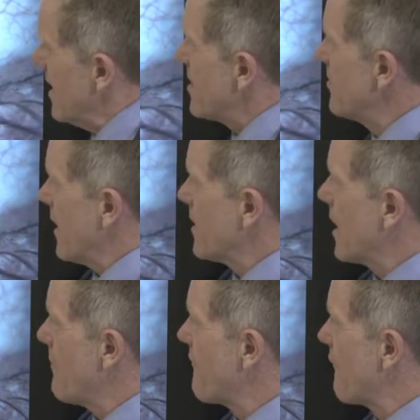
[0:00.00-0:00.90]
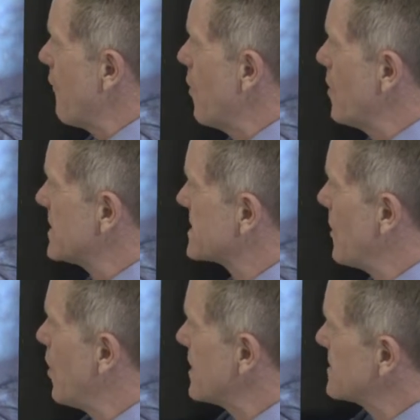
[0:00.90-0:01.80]
and then come forward
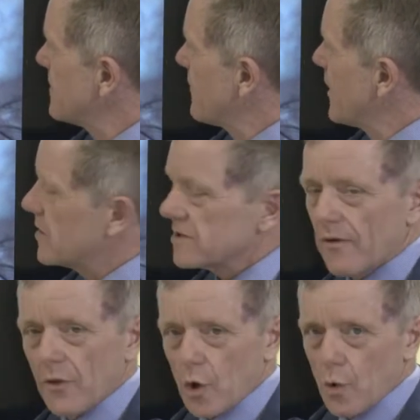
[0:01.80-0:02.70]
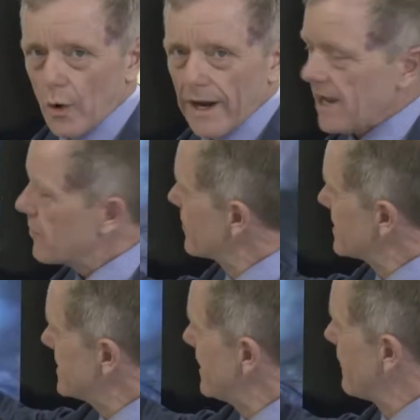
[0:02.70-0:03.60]
somewhat to focus on the cornea or the tear